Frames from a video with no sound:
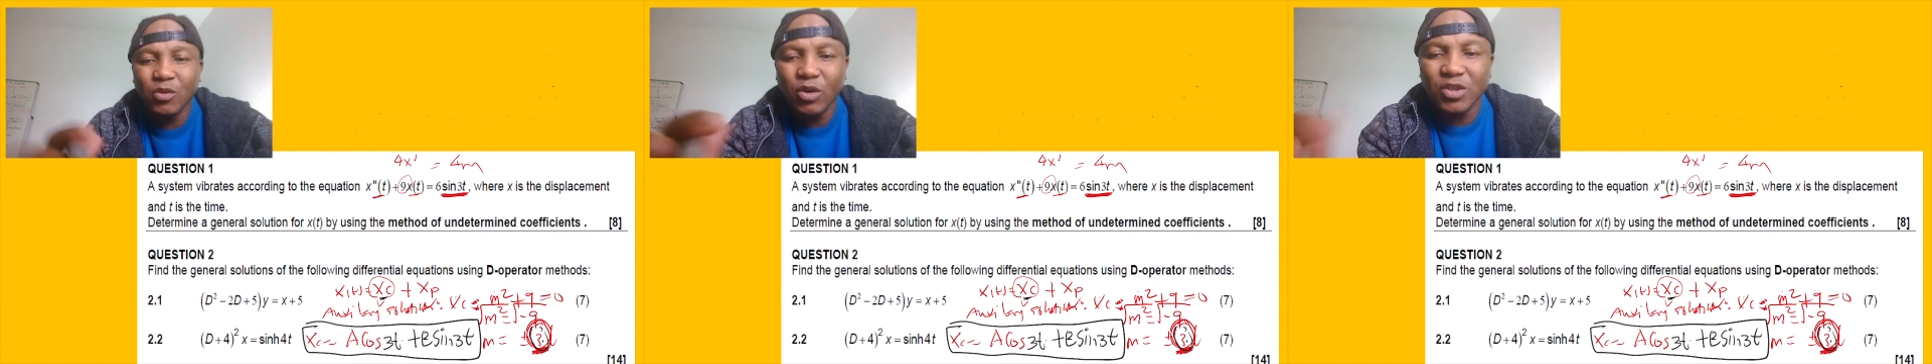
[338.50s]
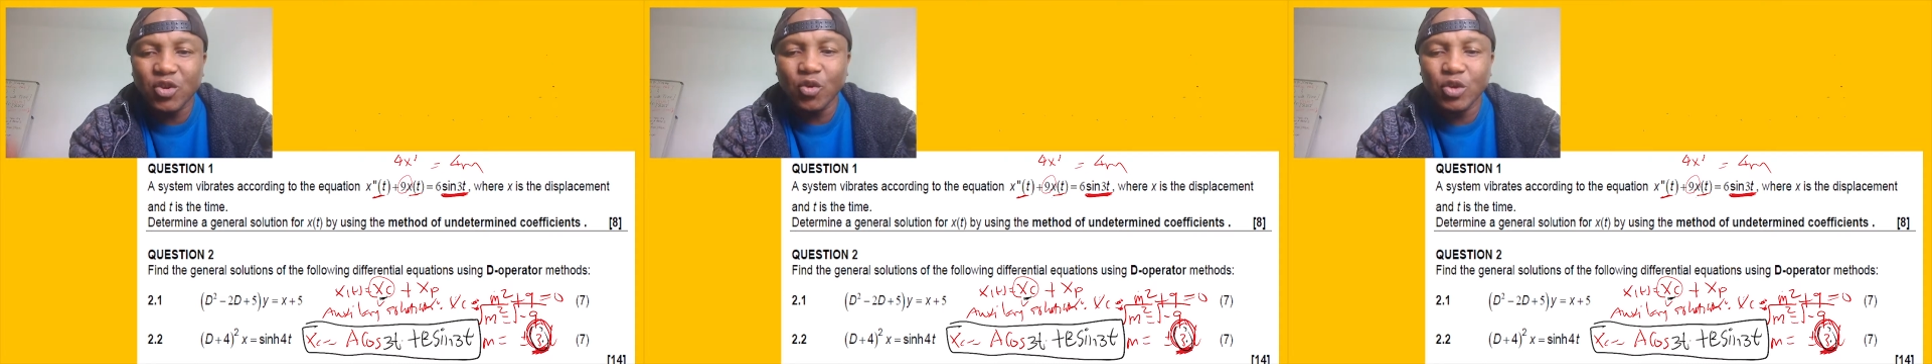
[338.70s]

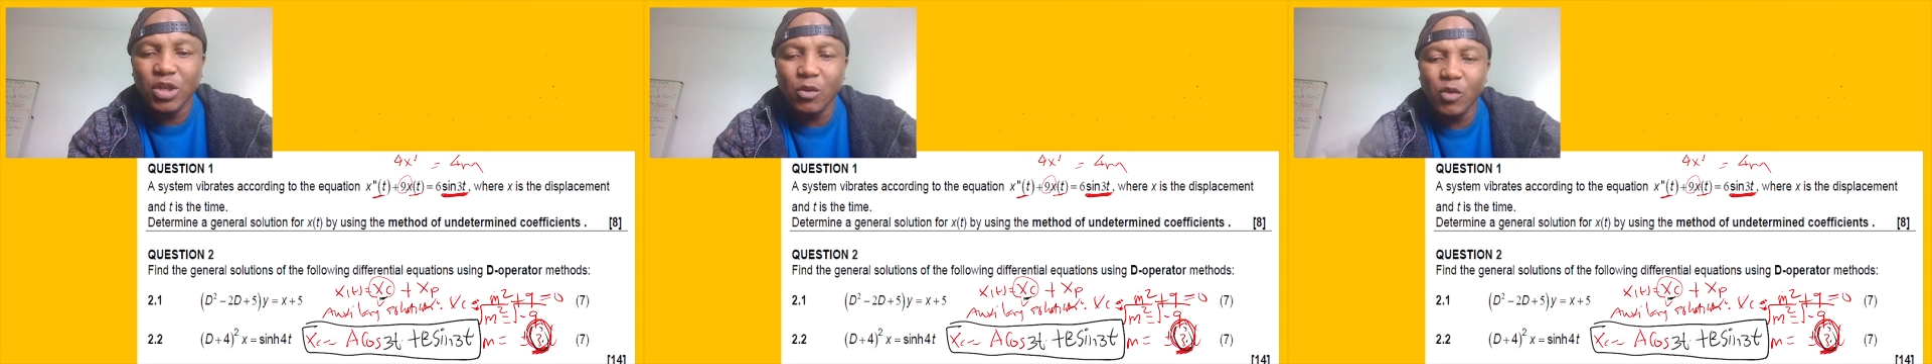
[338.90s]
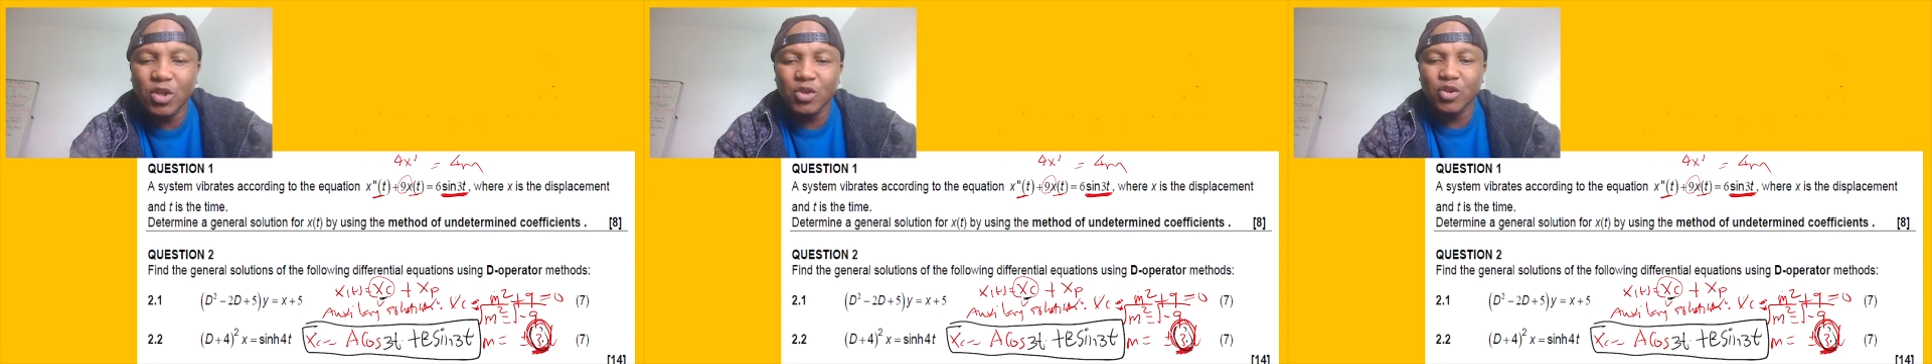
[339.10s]
particular
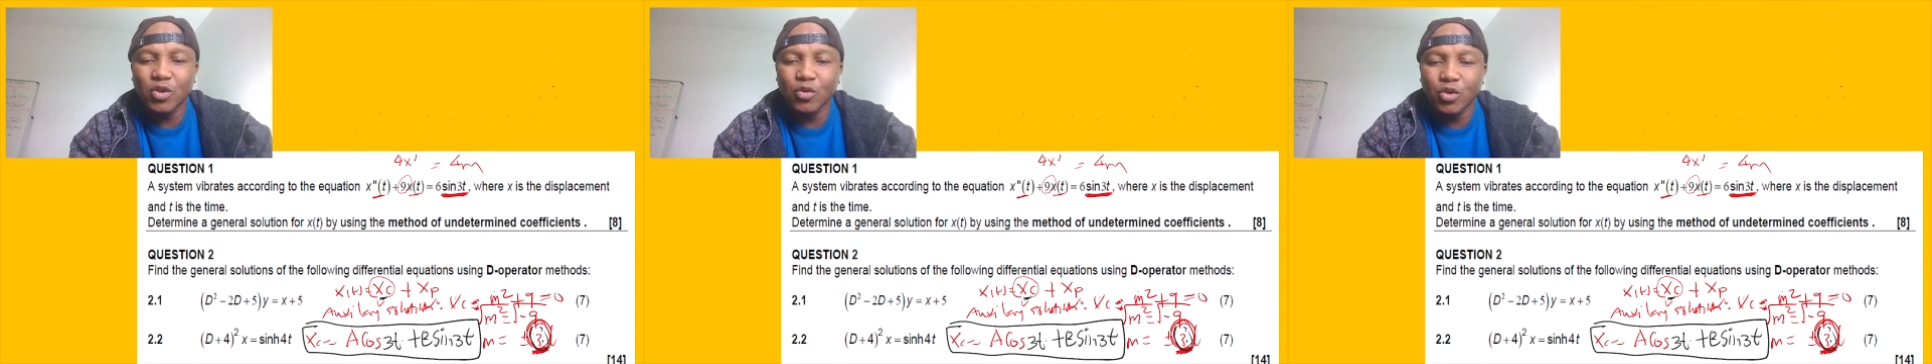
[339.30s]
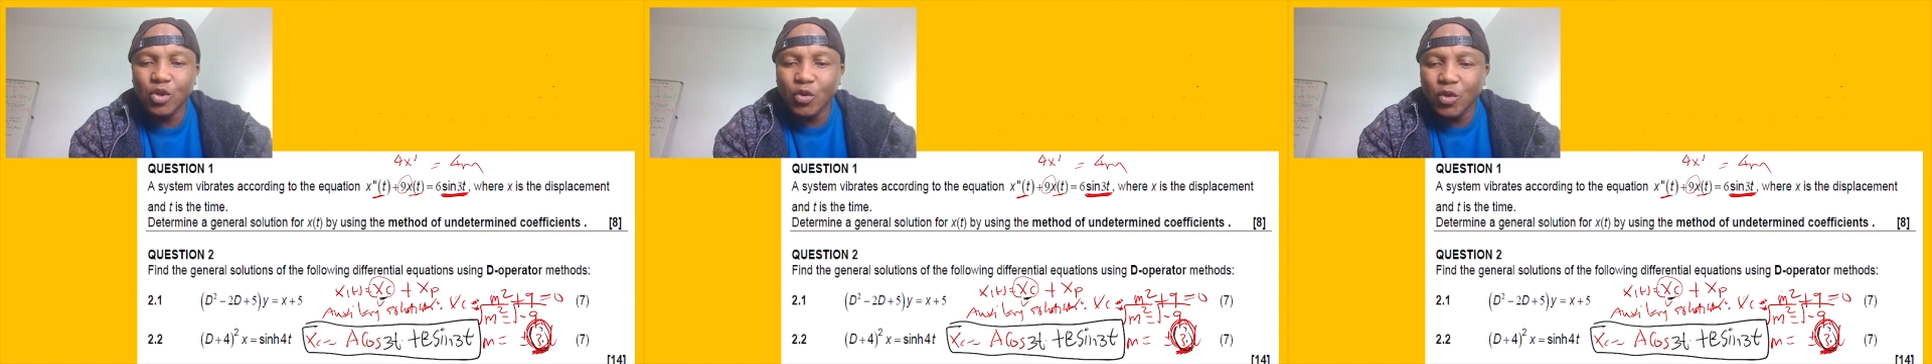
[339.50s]
solution, what you
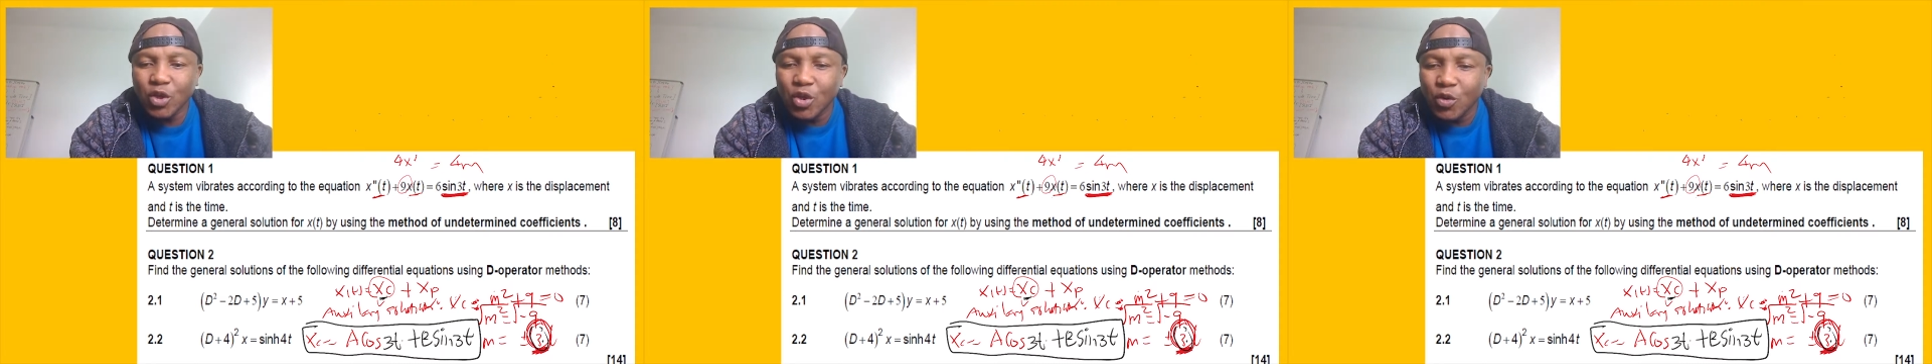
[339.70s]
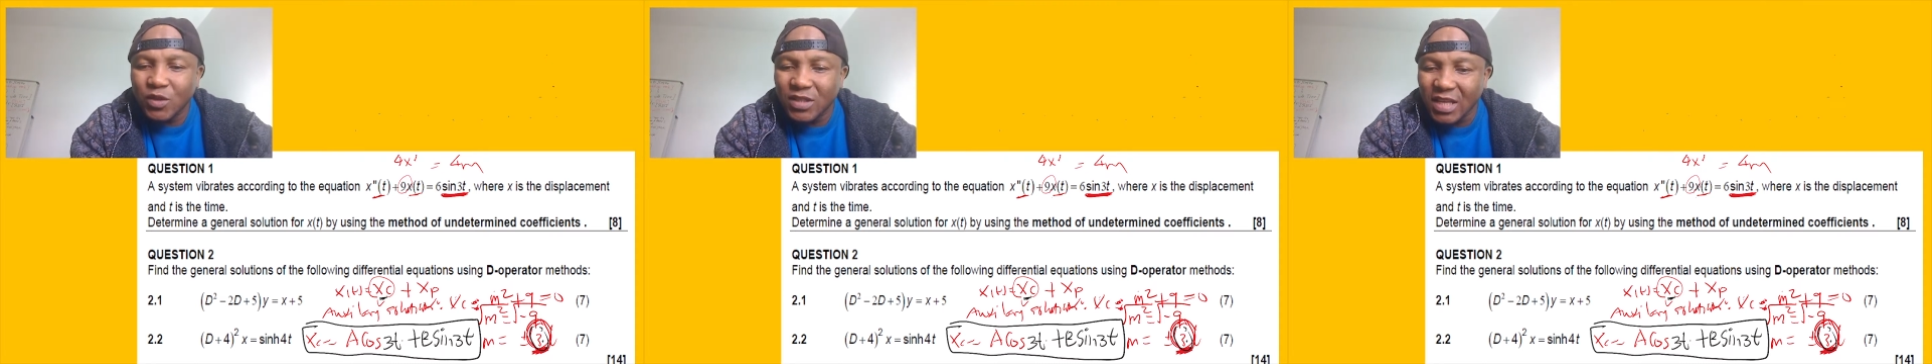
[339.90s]
do, you
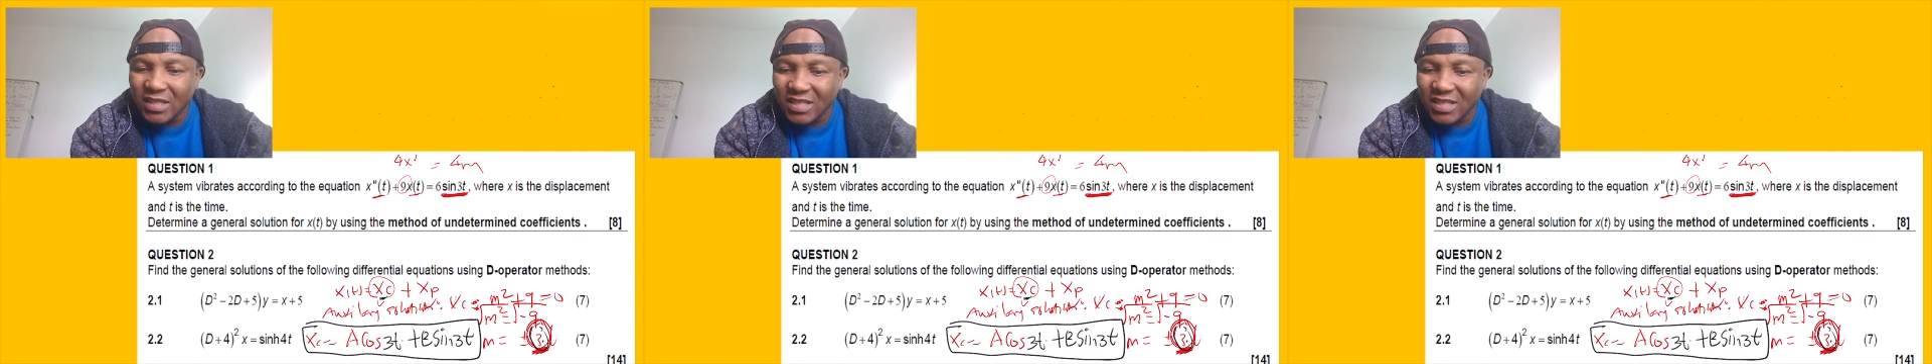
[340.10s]
use